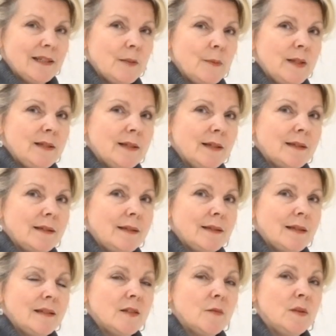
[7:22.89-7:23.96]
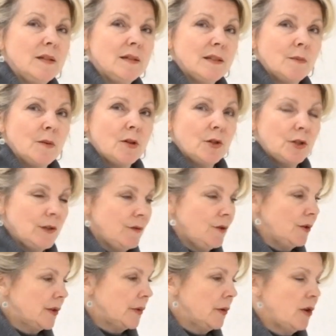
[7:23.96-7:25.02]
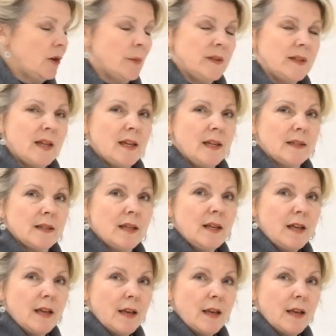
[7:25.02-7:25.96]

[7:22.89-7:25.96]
to be 60 centimetres because you've got to accommodate